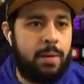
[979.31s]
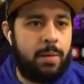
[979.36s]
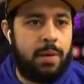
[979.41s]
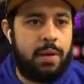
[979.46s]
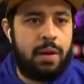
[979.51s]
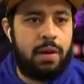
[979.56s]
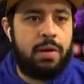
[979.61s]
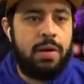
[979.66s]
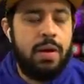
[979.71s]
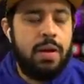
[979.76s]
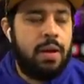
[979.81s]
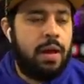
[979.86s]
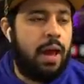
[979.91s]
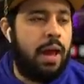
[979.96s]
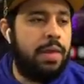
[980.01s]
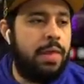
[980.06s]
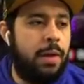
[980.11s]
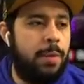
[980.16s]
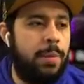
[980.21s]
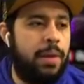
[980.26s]
there we go.
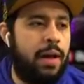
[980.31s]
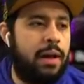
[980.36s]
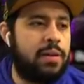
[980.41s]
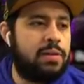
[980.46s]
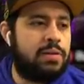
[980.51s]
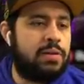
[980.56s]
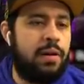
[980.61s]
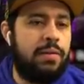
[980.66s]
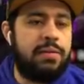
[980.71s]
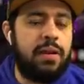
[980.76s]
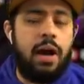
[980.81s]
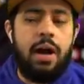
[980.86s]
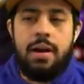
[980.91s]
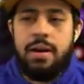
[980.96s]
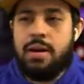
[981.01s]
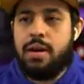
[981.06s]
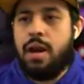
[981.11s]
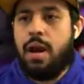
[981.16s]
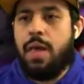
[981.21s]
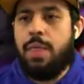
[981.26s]
And then we got ourselves
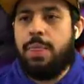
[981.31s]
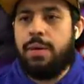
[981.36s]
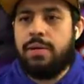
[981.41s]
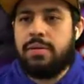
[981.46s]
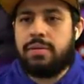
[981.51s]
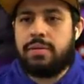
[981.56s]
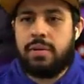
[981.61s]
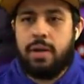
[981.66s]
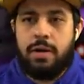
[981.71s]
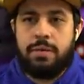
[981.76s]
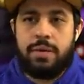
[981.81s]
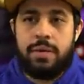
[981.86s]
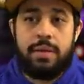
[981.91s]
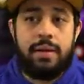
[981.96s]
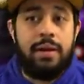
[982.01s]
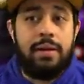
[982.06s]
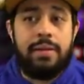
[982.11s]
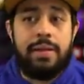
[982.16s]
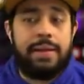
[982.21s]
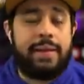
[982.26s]
another silver. The
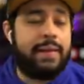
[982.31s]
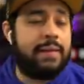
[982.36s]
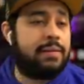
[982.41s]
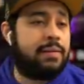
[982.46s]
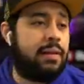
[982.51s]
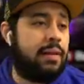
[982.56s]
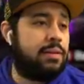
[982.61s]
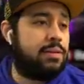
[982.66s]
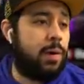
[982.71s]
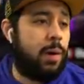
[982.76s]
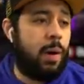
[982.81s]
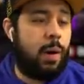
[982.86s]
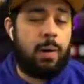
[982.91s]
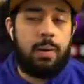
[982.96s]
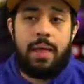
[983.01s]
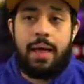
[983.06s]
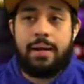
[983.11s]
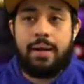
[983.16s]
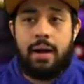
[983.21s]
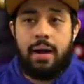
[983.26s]
good thing is these are
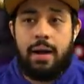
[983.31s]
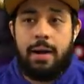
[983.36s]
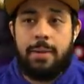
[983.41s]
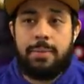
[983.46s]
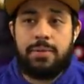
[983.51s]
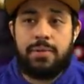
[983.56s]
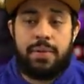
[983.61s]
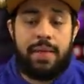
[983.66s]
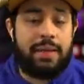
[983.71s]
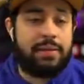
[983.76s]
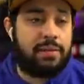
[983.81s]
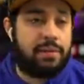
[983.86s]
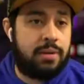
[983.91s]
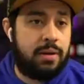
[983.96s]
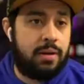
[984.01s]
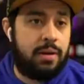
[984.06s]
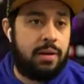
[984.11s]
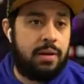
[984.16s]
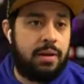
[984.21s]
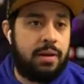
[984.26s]
all add up, so that's
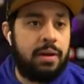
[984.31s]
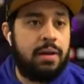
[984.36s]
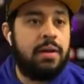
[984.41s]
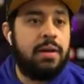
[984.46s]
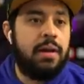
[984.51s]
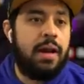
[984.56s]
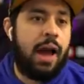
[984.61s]
good.